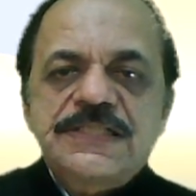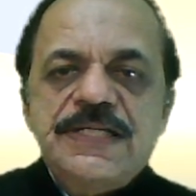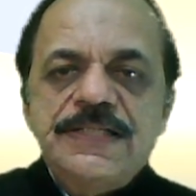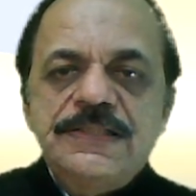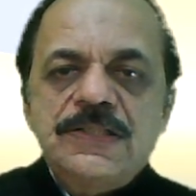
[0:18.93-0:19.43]

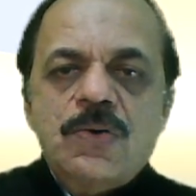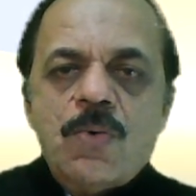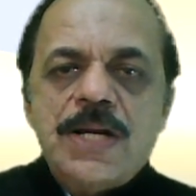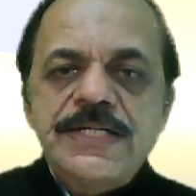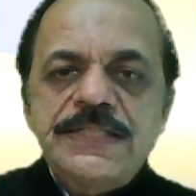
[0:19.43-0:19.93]
in
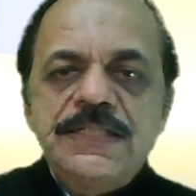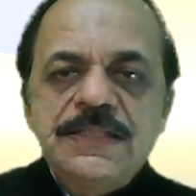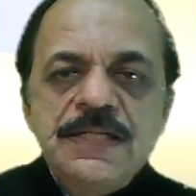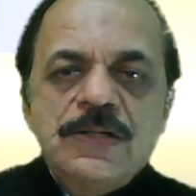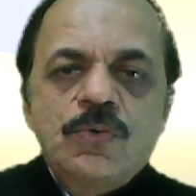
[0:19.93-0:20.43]

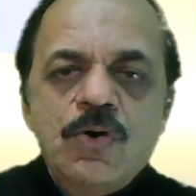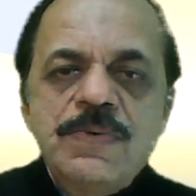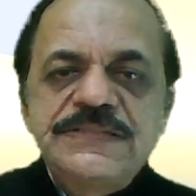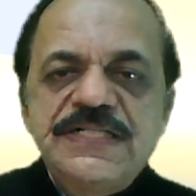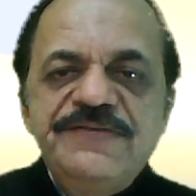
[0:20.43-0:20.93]
quality
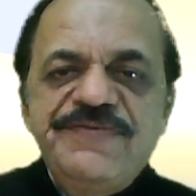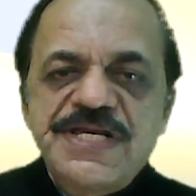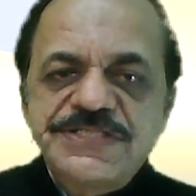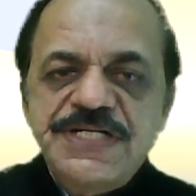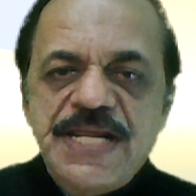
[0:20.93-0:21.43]
global
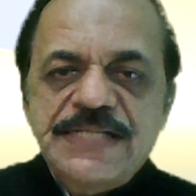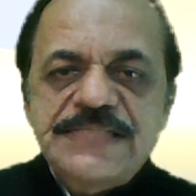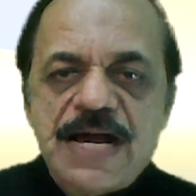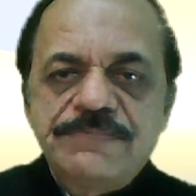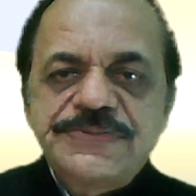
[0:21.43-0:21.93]
certification
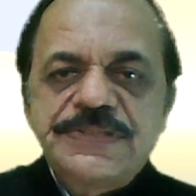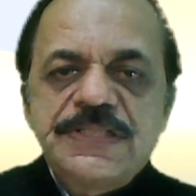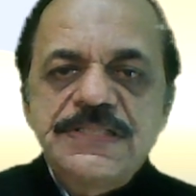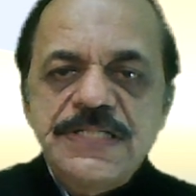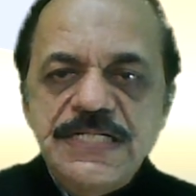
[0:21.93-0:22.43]
exams,
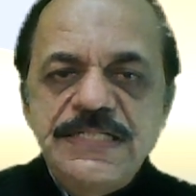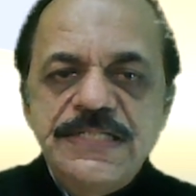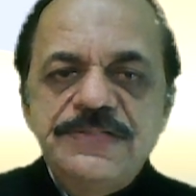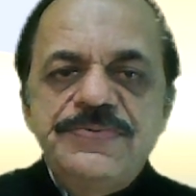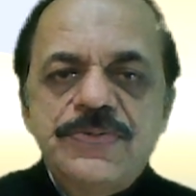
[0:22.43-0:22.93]
in
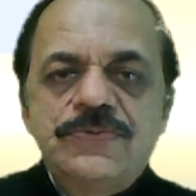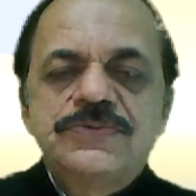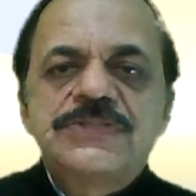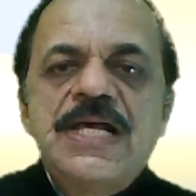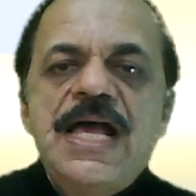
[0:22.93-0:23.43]
interviews,